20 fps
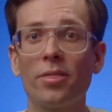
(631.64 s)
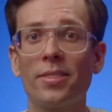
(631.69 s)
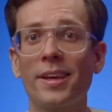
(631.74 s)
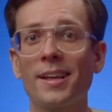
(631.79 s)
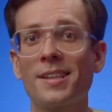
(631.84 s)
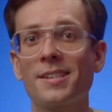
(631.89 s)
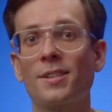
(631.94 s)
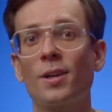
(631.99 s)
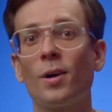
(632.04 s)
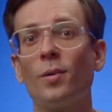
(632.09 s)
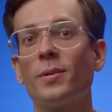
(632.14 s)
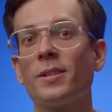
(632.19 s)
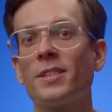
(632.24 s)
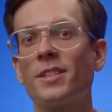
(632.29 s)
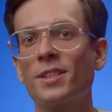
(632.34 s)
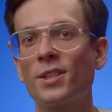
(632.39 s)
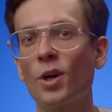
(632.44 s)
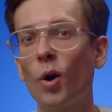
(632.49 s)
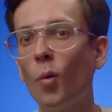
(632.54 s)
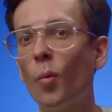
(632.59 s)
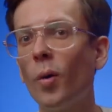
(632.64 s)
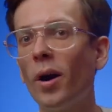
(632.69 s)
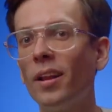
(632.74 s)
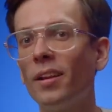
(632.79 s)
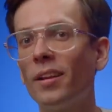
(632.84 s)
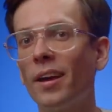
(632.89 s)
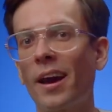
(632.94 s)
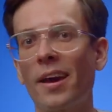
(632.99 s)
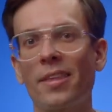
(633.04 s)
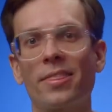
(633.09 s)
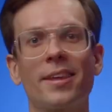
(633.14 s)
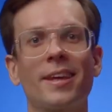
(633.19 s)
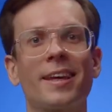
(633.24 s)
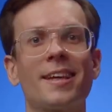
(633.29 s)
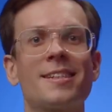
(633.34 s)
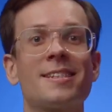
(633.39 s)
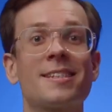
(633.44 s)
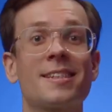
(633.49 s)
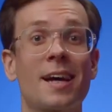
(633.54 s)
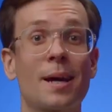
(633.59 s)
things going so well, I think
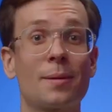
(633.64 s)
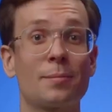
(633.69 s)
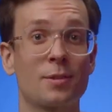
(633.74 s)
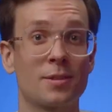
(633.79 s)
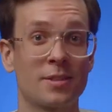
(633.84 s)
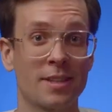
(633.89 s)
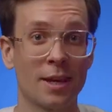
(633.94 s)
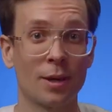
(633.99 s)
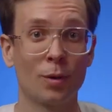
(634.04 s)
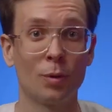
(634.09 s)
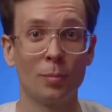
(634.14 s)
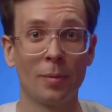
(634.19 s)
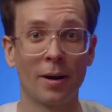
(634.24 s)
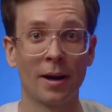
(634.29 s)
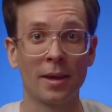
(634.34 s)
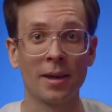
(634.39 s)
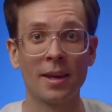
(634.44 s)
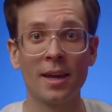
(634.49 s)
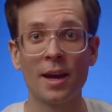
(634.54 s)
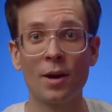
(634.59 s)
it's time to say goodbye.